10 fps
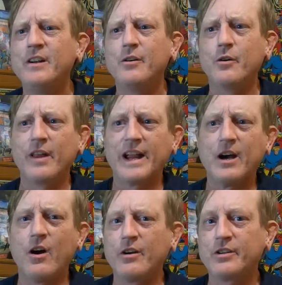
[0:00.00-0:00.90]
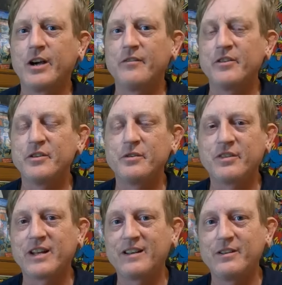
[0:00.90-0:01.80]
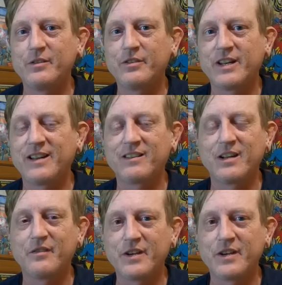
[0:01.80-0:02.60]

or like hardcover news newsstand stuff.